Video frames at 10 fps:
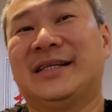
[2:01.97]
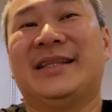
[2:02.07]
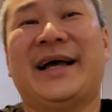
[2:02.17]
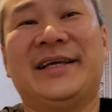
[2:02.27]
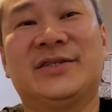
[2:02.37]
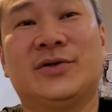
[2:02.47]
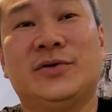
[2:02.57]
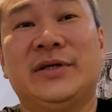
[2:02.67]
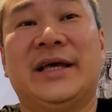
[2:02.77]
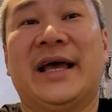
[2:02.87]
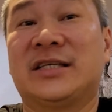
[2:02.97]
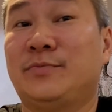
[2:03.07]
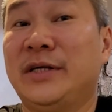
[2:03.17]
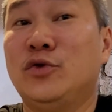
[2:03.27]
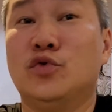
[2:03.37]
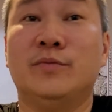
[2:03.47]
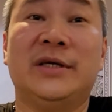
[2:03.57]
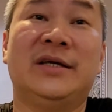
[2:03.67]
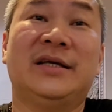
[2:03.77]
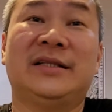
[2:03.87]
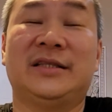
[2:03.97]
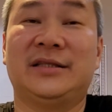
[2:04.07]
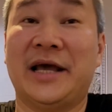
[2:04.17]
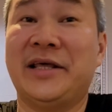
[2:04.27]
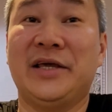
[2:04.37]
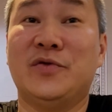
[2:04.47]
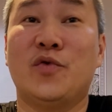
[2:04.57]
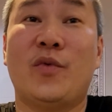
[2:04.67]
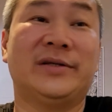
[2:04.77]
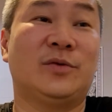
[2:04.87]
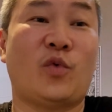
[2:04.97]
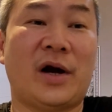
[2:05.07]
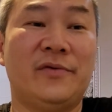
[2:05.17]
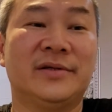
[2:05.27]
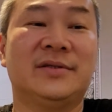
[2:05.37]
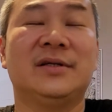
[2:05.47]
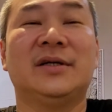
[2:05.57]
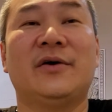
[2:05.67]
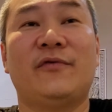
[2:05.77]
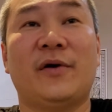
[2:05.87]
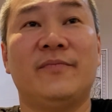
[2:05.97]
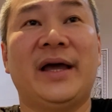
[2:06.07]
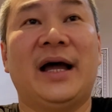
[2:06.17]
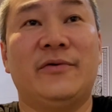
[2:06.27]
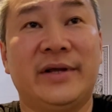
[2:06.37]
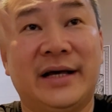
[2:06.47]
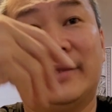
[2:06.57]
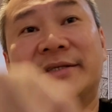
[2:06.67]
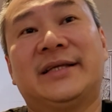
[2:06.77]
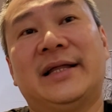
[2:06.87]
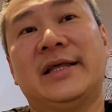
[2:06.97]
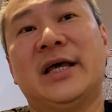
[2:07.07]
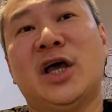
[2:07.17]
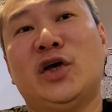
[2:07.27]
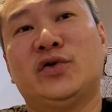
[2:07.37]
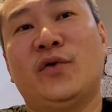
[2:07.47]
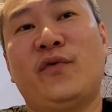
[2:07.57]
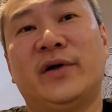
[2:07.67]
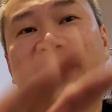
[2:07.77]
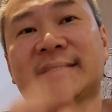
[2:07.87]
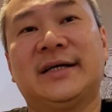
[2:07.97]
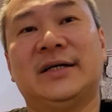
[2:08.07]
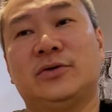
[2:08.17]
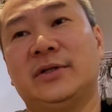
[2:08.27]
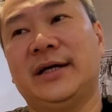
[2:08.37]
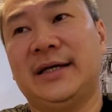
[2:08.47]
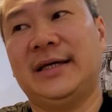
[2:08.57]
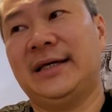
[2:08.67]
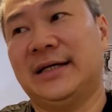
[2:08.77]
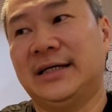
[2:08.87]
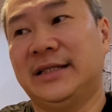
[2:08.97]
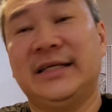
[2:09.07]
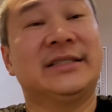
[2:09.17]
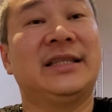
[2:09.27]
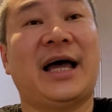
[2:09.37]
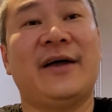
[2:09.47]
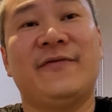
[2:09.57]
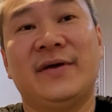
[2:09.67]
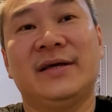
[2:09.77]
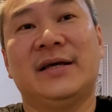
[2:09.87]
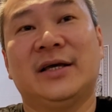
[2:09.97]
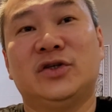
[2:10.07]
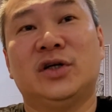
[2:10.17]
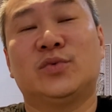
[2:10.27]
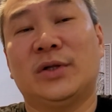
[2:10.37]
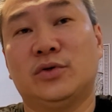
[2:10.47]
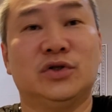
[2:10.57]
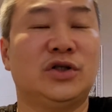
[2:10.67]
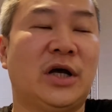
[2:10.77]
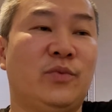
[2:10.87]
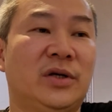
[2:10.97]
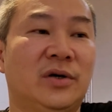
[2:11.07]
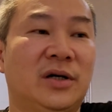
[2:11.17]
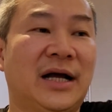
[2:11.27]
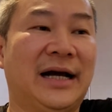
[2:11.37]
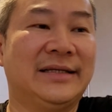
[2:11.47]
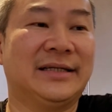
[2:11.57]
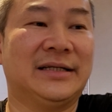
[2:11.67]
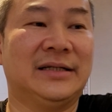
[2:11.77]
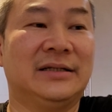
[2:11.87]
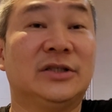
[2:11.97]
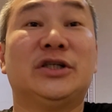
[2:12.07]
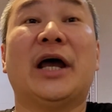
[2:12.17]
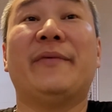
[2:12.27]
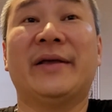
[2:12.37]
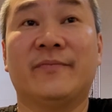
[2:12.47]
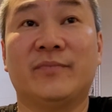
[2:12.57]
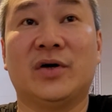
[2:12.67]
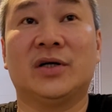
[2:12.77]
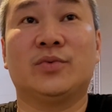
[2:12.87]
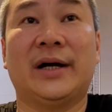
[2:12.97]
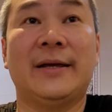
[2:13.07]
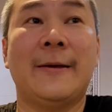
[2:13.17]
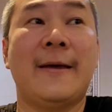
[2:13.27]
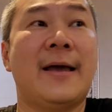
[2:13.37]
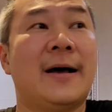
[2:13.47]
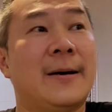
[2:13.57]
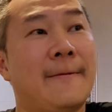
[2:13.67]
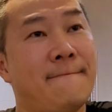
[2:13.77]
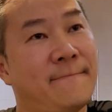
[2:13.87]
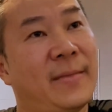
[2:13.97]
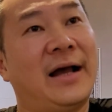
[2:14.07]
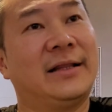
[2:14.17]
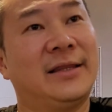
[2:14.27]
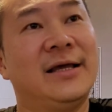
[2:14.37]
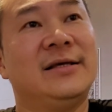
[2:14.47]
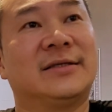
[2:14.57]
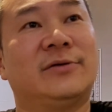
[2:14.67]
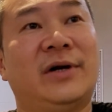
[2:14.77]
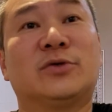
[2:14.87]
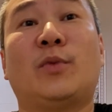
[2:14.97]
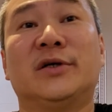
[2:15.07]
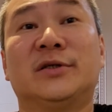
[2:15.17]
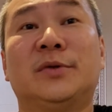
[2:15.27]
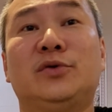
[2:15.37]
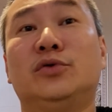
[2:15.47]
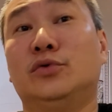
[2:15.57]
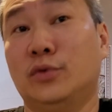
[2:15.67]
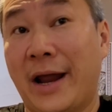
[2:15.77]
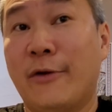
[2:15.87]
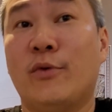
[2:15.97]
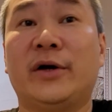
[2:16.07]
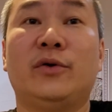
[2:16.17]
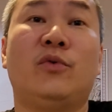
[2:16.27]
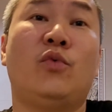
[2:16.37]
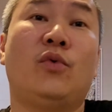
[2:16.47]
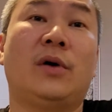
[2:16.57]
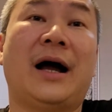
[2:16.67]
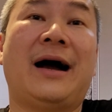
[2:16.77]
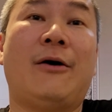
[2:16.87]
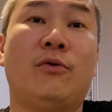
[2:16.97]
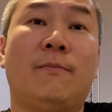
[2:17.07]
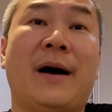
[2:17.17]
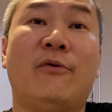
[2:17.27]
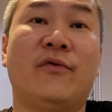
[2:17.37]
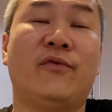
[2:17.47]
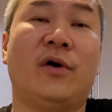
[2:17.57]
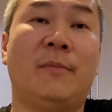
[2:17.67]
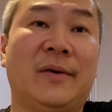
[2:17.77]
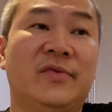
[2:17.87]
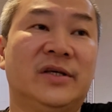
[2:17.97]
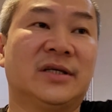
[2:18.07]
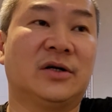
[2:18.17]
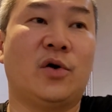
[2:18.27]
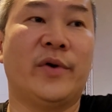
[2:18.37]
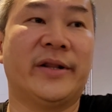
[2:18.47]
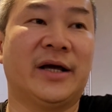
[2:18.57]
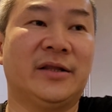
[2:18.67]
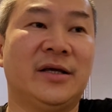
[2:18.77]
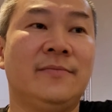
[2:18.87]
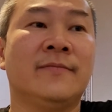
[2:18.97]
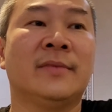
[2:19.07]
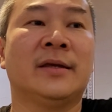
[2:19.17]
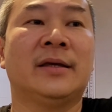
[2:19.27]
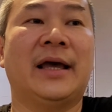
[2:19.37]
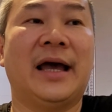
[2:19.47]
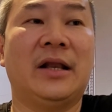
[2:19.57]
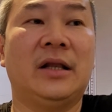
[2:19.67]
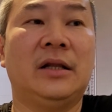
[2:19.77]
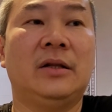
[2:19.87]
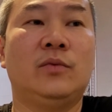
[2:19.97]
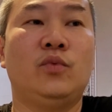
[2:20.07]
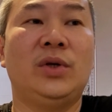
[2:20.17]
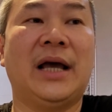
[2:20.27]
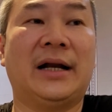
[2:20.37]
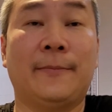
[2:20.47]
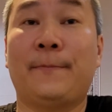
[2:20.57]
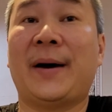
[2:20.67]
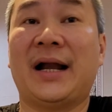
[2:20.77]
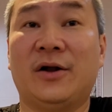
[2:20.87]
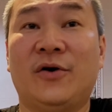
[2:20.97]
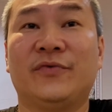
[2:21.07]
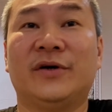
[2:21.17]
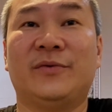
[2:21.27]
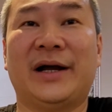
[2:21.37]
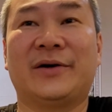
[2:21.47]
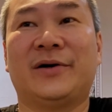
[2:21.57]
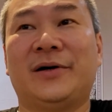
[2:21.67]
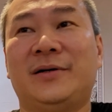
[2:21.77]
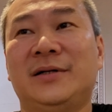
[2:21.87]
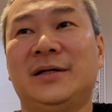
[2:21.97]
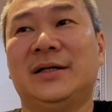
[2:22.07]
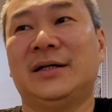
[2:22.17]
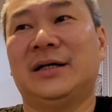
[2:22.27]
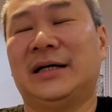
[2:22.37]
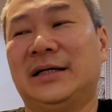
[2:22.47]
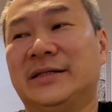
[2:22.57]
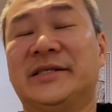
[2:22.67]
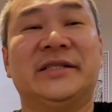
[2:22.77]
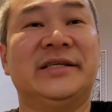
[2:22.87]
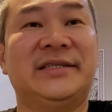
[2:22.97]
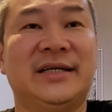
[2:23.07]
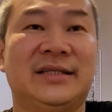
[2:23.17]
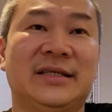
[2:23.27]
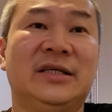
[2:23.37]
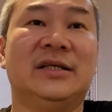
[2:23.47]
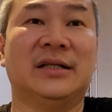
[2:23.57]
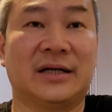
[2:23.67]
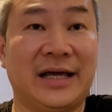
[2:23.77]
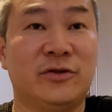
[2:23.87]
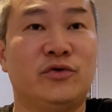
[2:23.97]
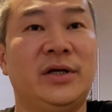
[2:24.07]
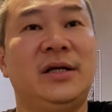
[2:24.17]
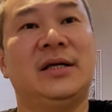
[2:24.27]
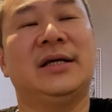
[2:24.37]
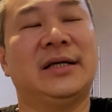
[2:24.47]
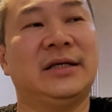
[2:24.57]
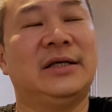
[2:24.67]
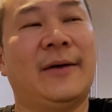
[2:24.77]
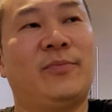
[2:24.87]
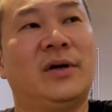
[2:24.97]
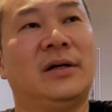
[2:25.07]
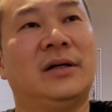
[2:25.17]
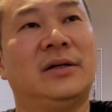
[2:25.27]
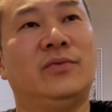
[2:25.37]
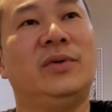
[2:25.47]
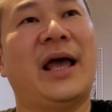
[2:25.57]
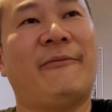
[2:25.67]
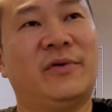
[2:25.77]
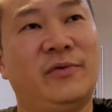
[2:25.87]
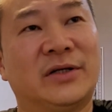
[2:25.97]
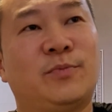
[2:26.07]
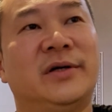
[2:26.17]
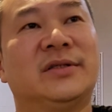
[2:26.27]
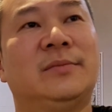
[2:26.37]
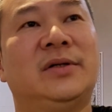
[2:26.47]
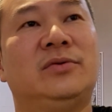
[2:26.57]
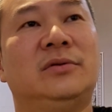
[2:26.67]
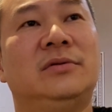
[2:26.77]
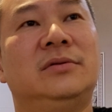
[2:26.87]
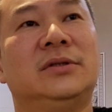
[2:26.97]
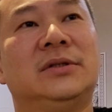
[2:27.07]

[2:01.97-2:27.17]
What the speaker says: 9 years old, he explained to me, Daddy, you know what's the virus? From there, I really understand. So for this today, this live, just want to share with you guys sharing because why? I think it's responsible to everyone know how powerful about this COVID-19, and we are the part of the what I call citizen in the country. Yet we have a responsible to